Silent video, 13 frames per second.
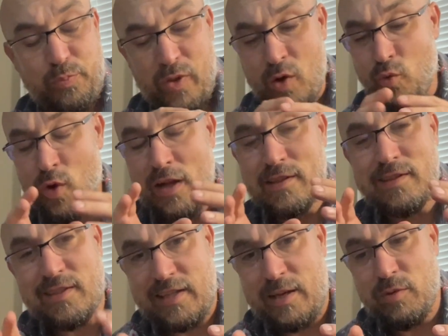run
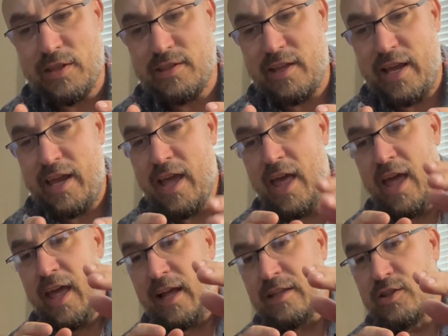seamlessly.
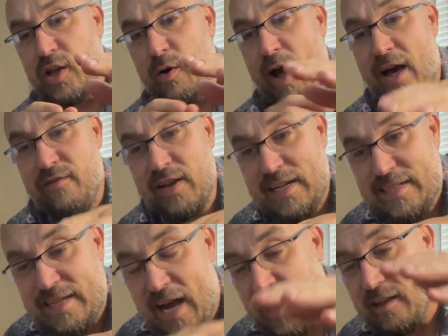And so having a
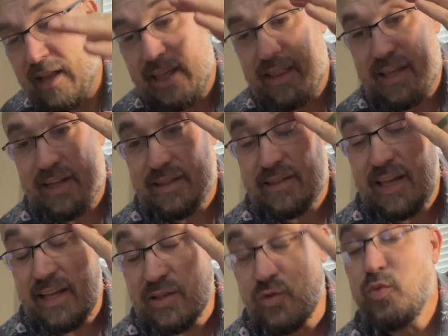dock like this
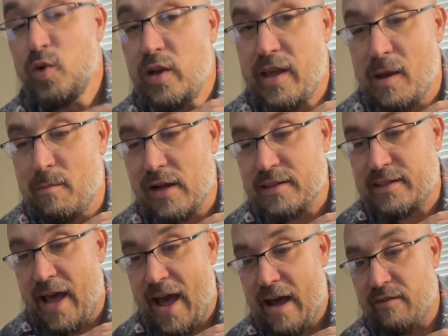is really a
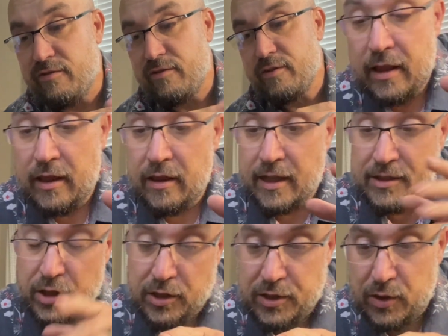must-have.
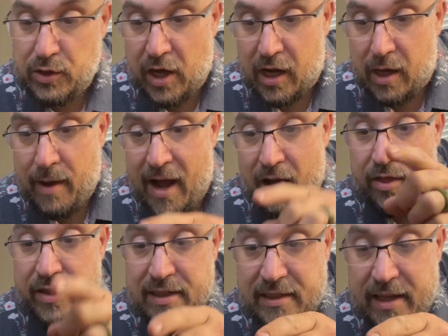Let's also talk
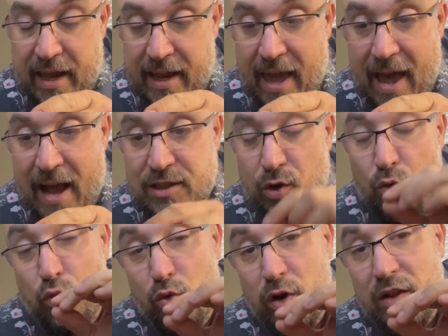about this thing has a
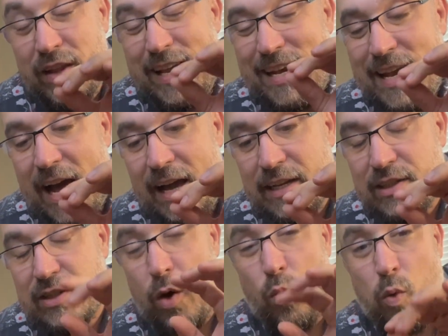really
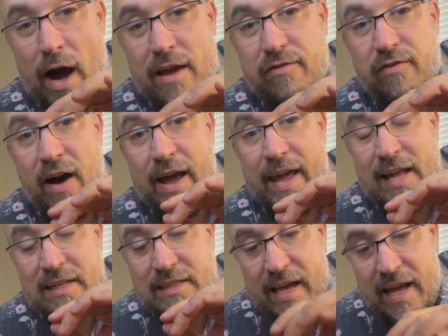nice Wi-Fi
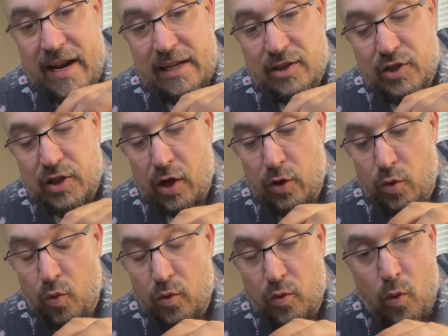antenna.
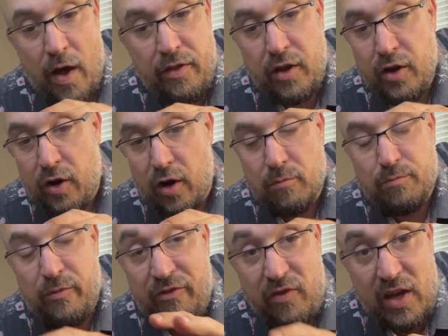So whether you're
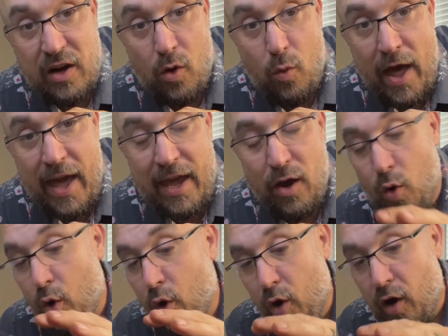feet away
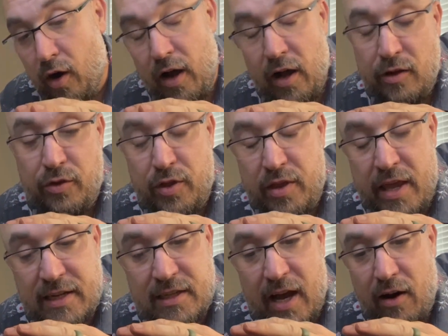or
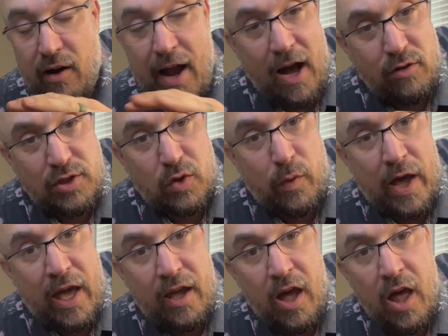the entire house
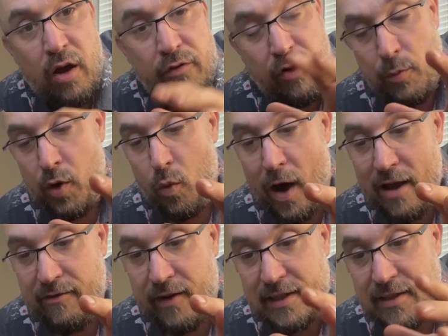away from your
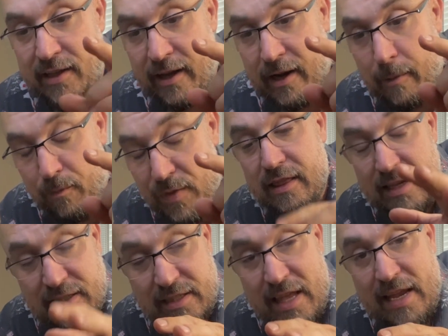Wi-Fi setup,
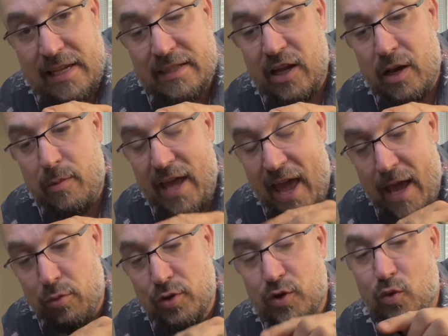this thing is going to be
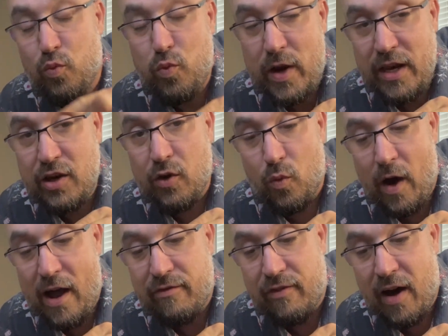able to read your
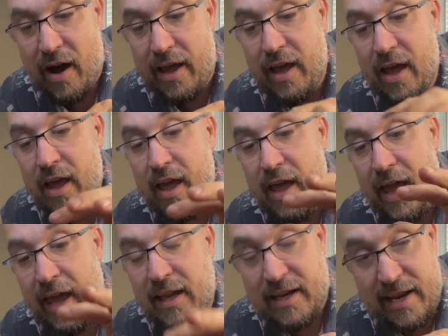Wi-Fi
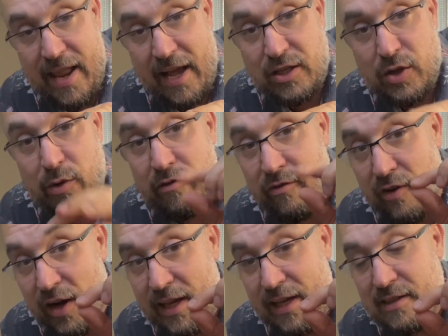and connect to it
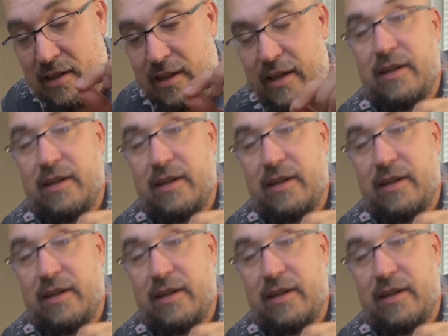very easily.